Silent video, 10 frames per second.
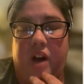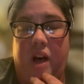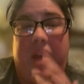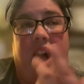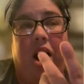i
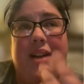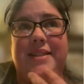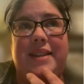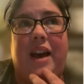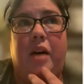mean
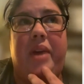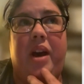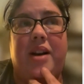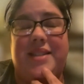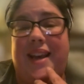honestly i'll be
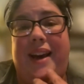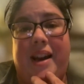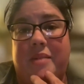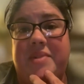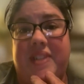honest i
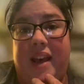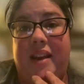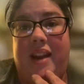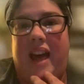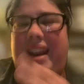got upset
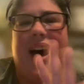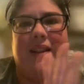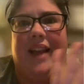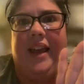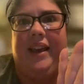not
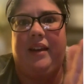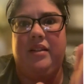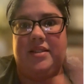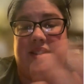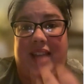like
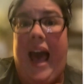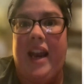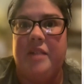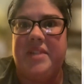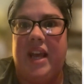sad
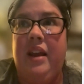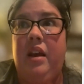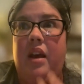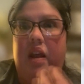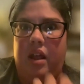upset
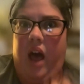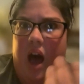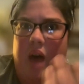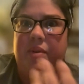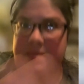
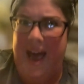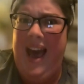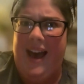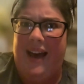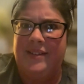i was
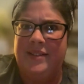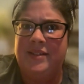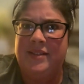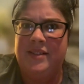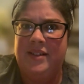mad
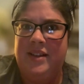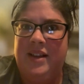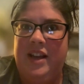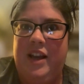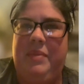
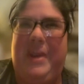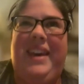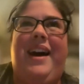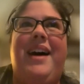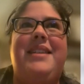
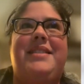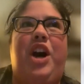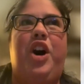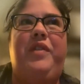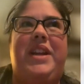because
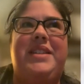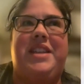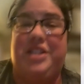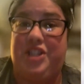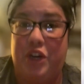COVID has
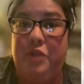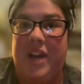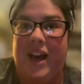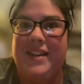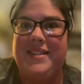consumed
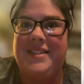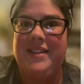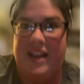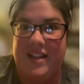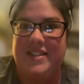us,
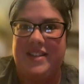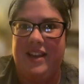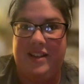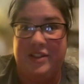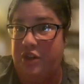and it's
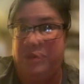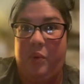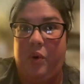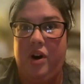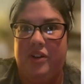sense, consumed the
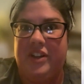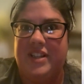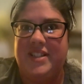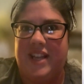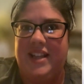world in
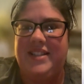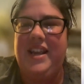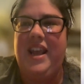a sense.